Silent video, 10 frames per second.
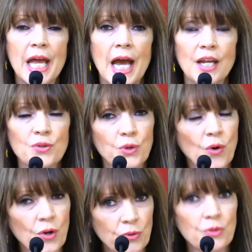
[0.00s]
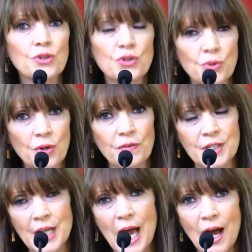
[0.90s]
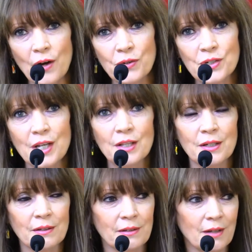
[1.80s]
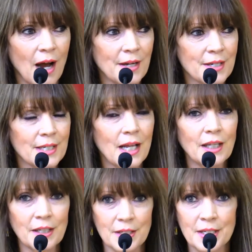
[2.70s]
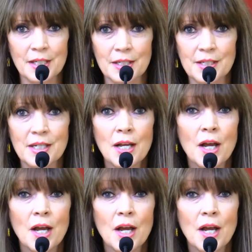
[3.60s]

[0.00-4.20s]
And as we're going through the tour of this house, and the guide is telling us this,